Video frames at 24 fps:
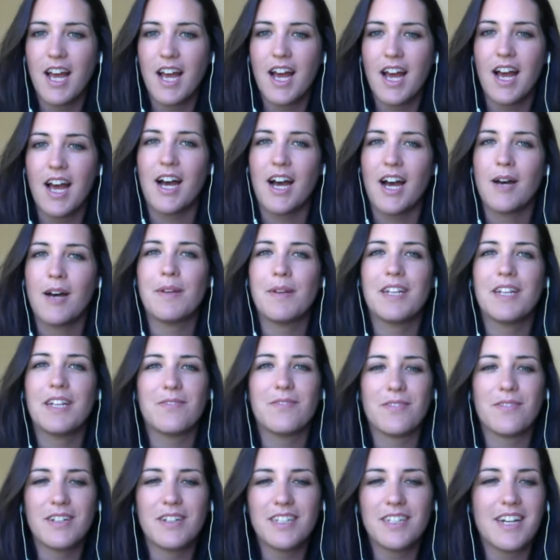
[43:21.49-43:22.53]
And it
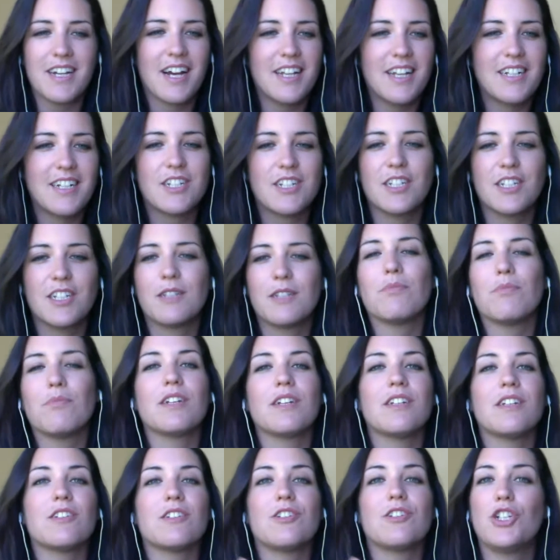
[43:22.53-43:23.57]
really kind of just
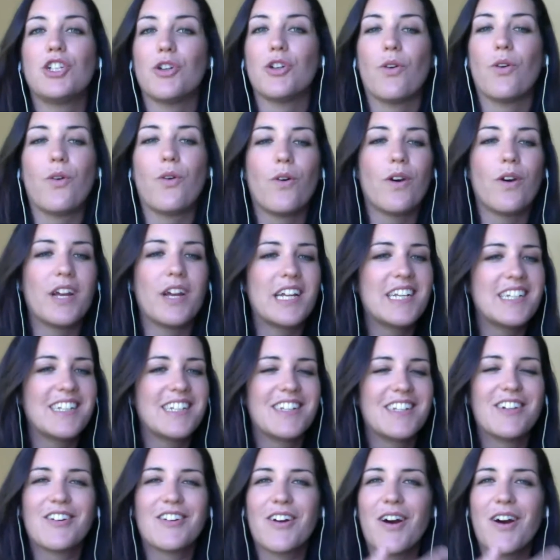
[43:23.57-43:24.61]
brings joy
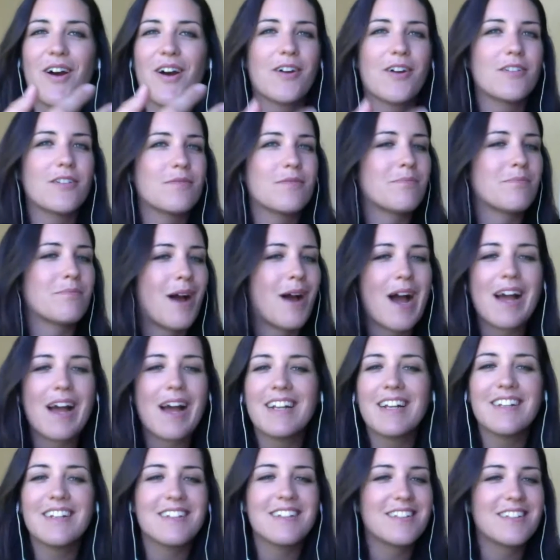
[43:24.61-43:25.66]
to your heart,
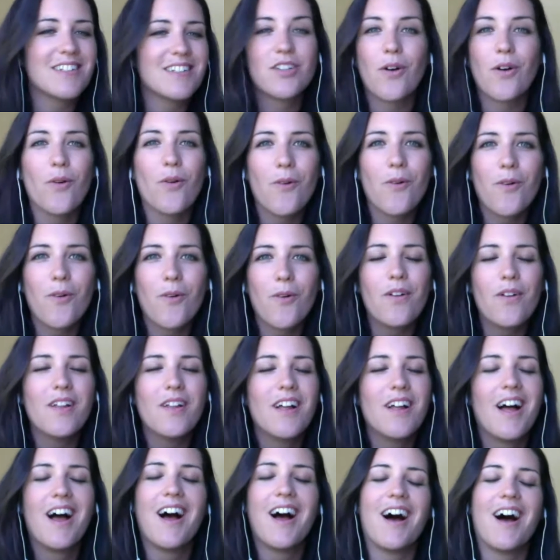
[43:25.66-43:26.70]
mind, soul.
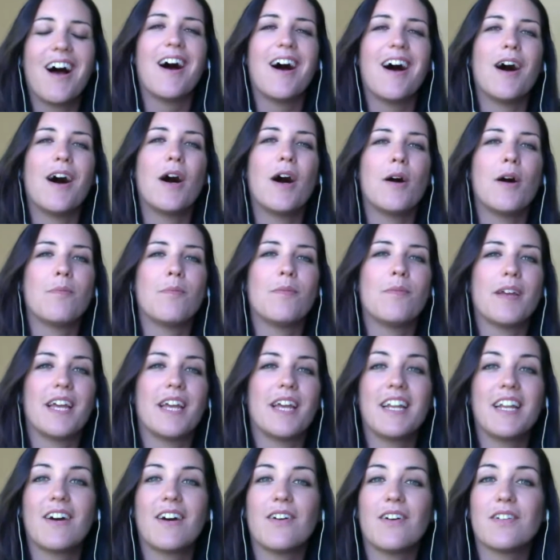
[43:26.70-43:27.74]

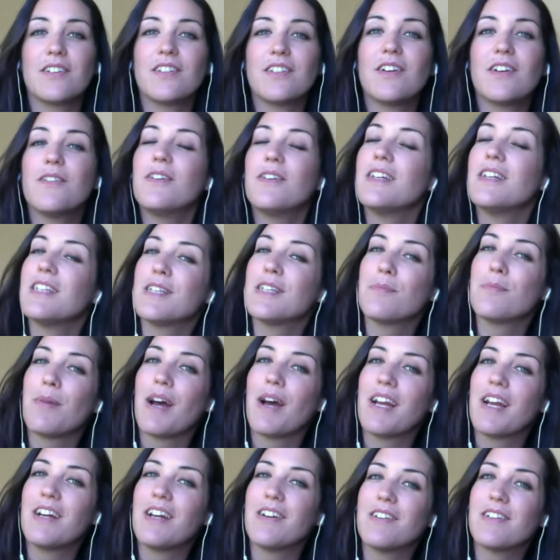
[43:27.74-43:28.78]
It also
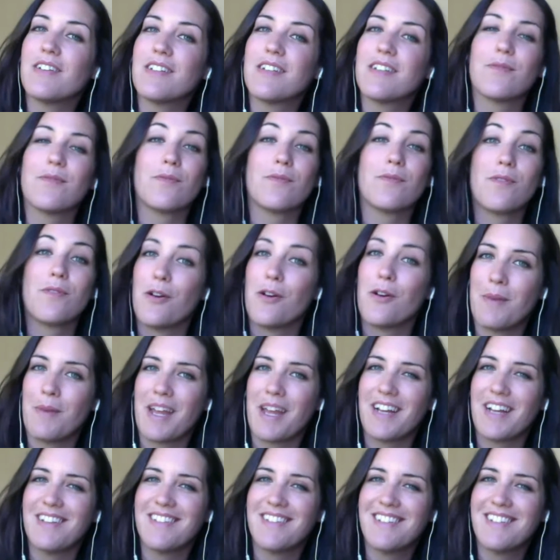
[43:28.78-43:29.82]
inspires
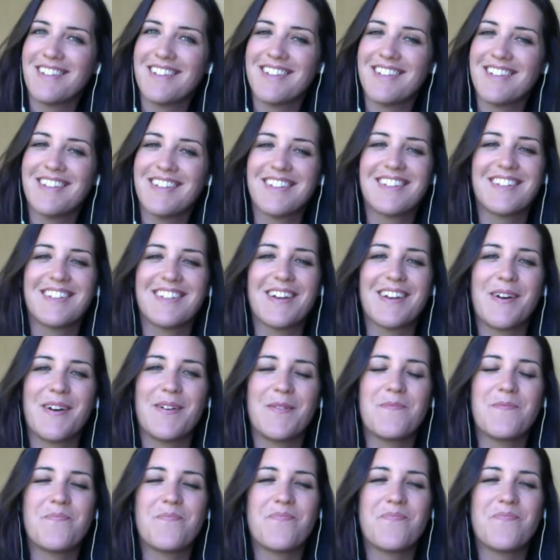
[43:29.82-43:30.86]
romance,
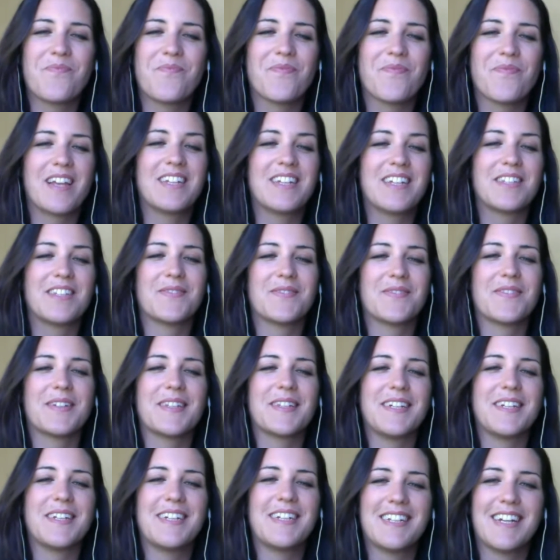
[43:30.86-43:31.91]
so it's
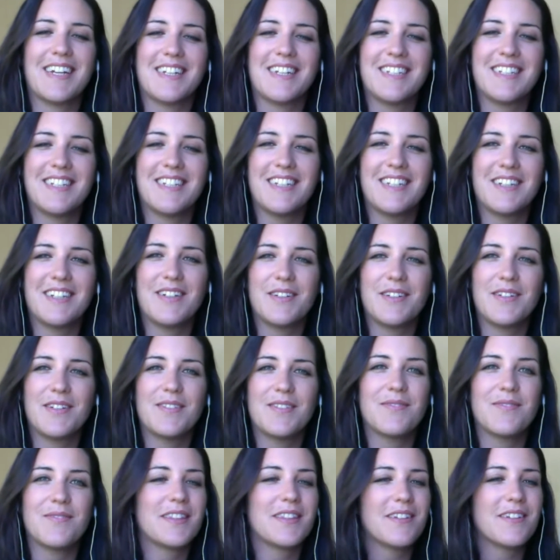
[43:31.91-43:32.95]
really nice to use
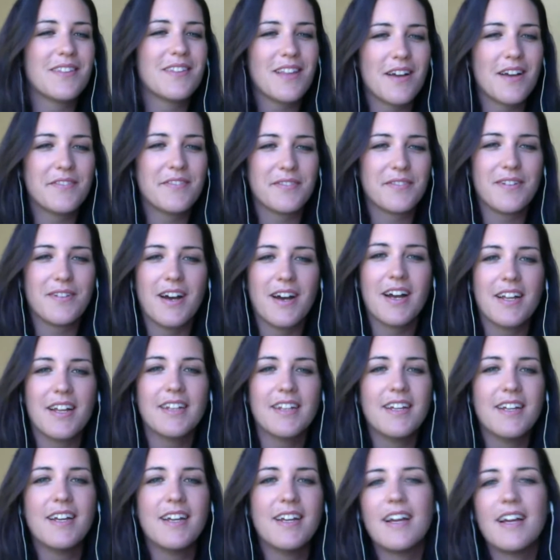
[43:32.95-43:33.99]
with your loved
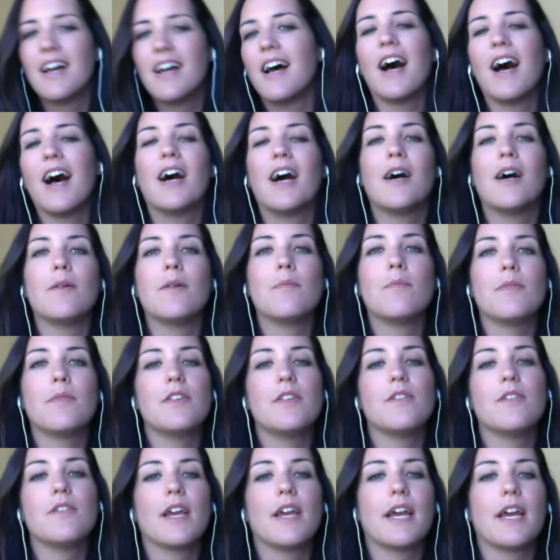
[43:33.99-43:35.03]
one.
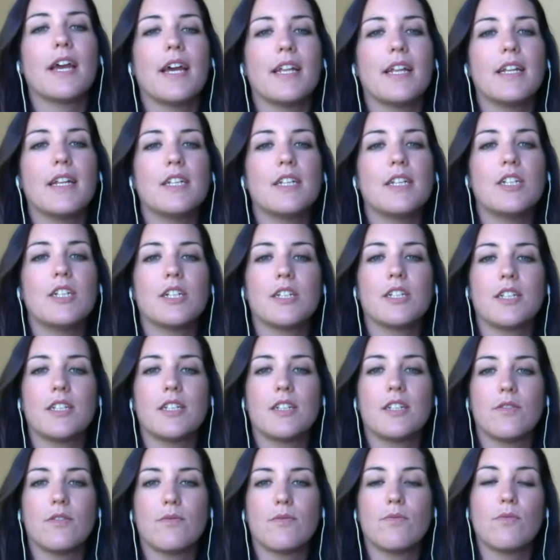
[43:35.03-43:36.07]
You can
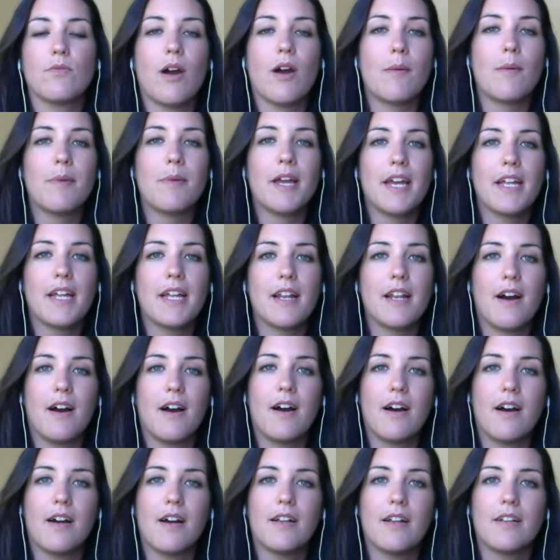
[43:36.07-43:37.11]
just rub it
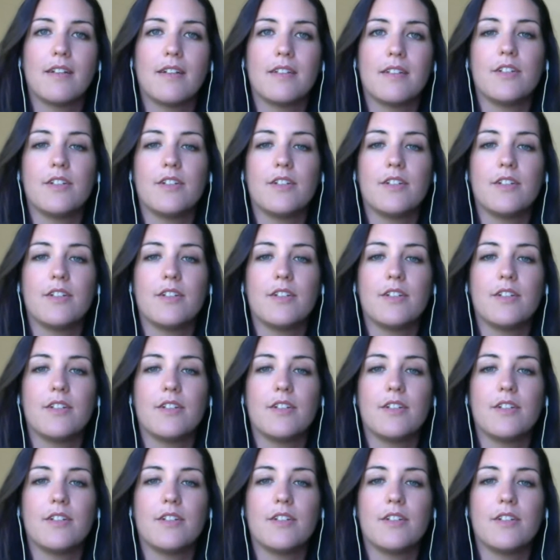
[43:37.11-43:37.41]
on